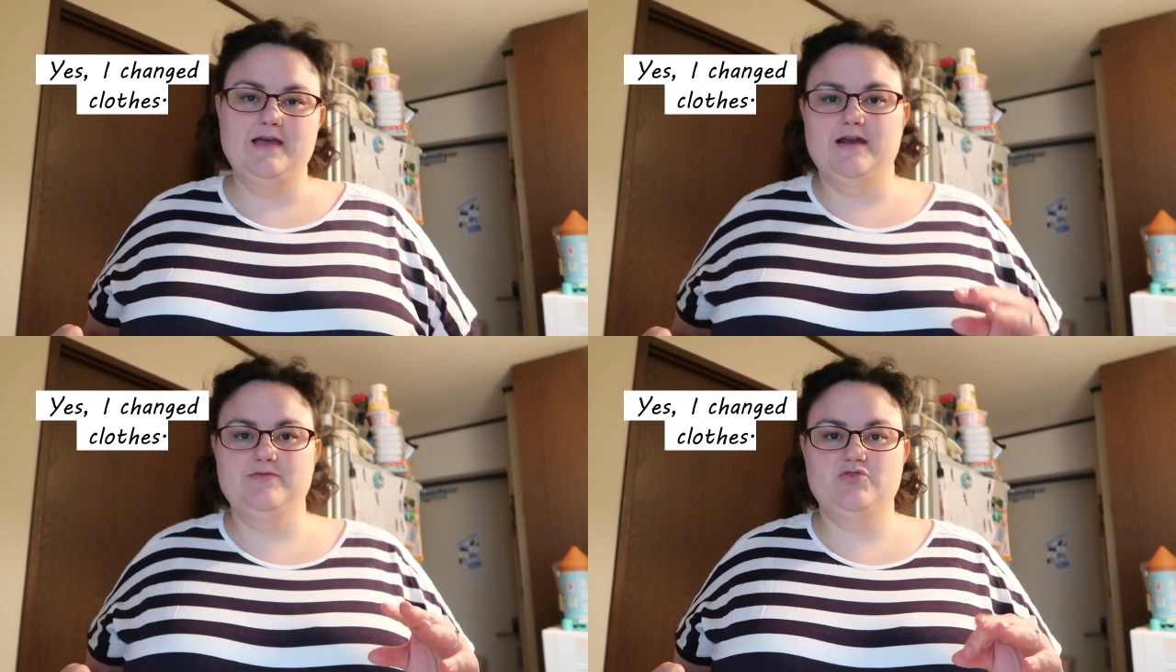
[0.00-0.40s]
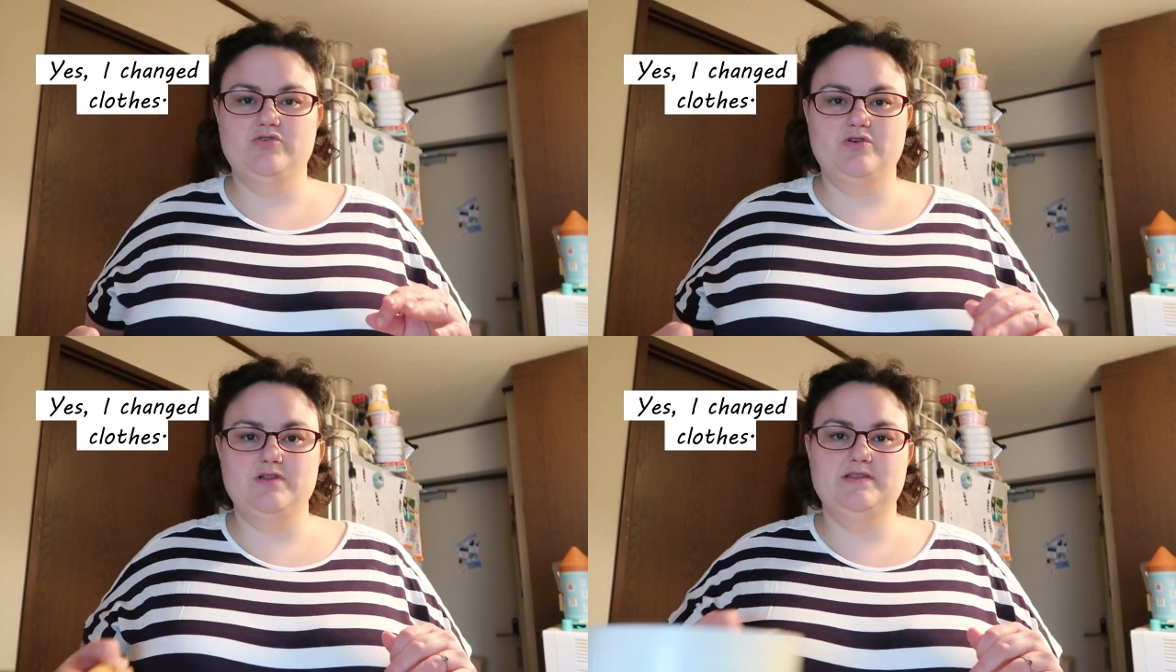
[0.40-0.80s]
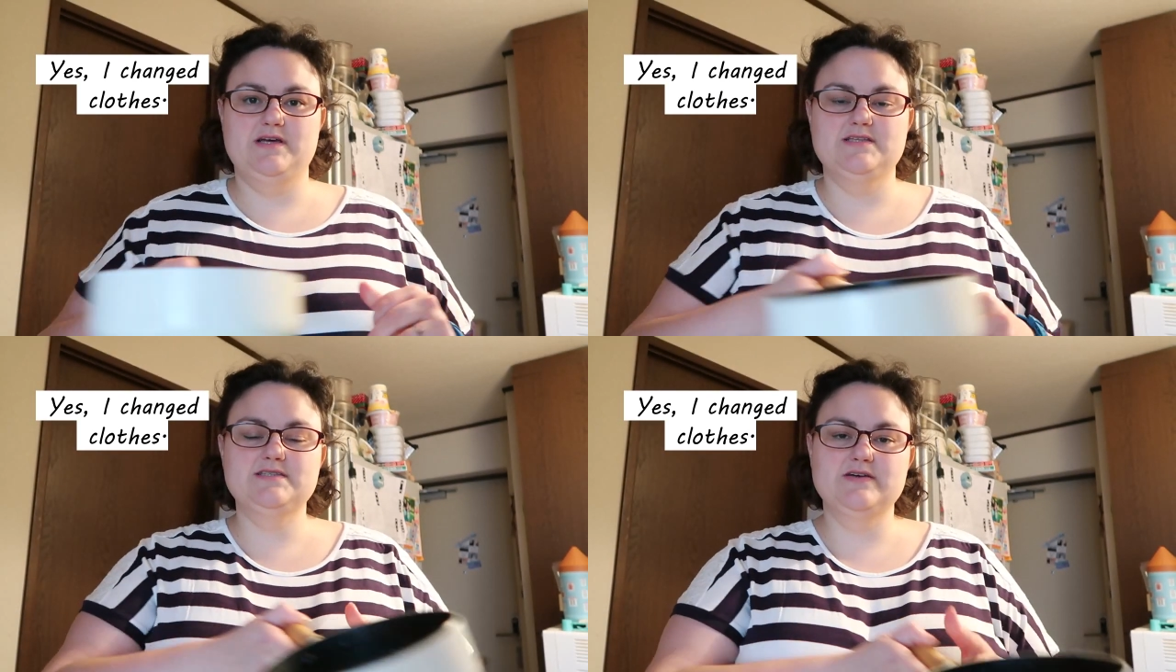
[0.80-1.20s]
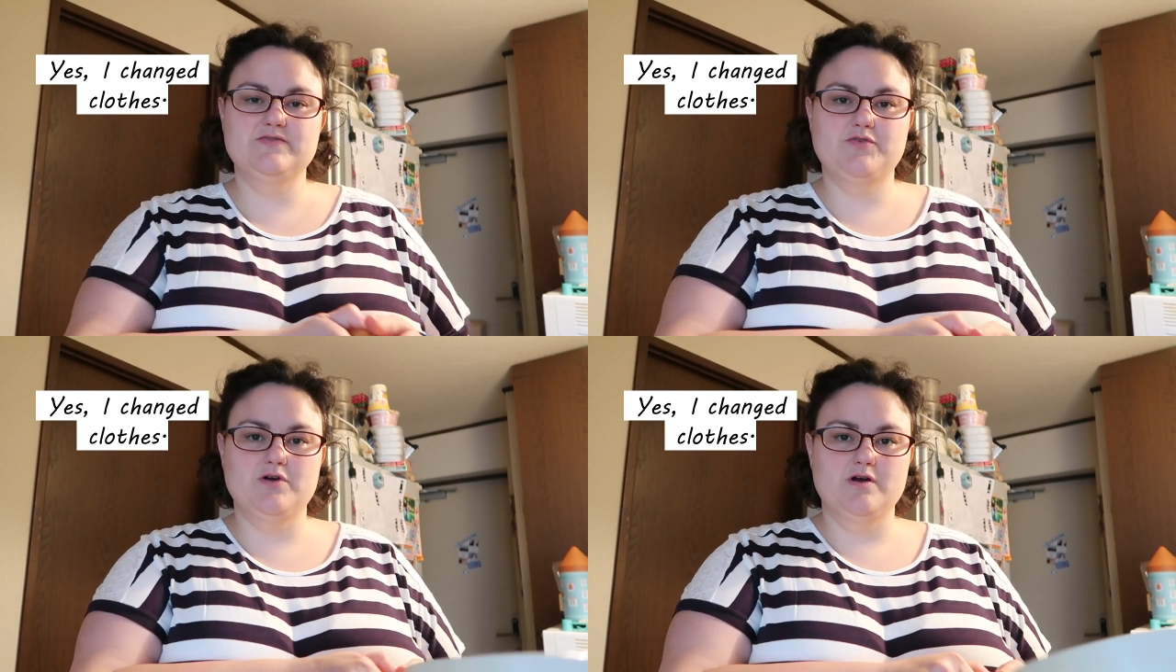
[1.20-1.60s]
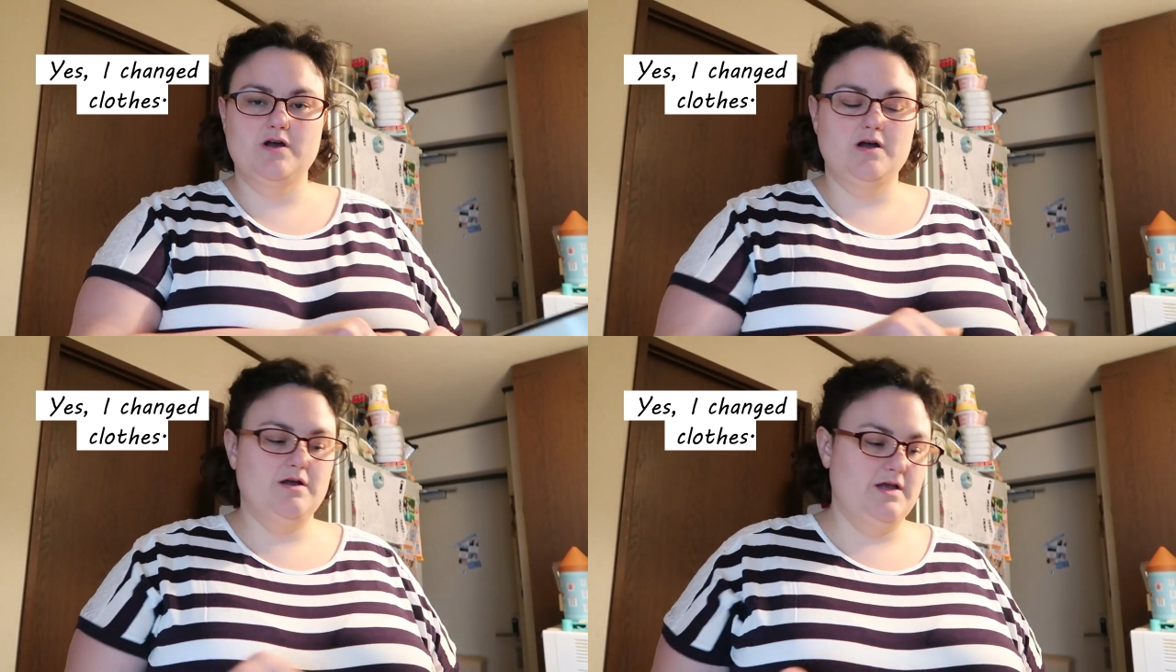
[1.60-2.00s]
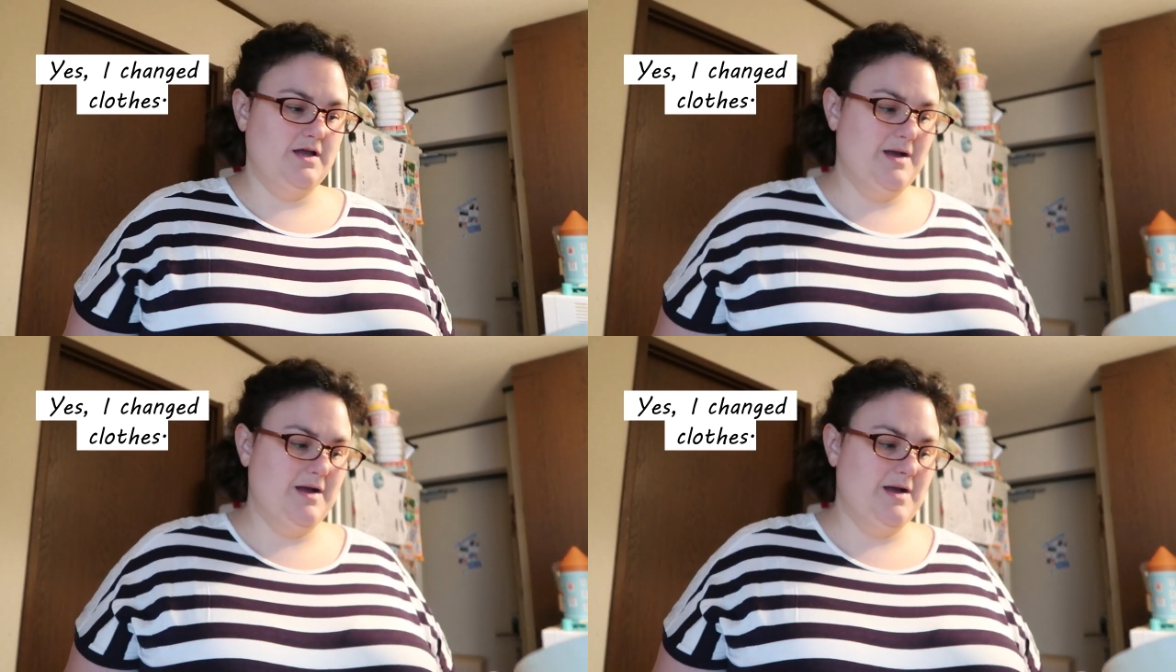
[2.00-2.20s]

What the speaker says: Now I'm just going to let that sit for like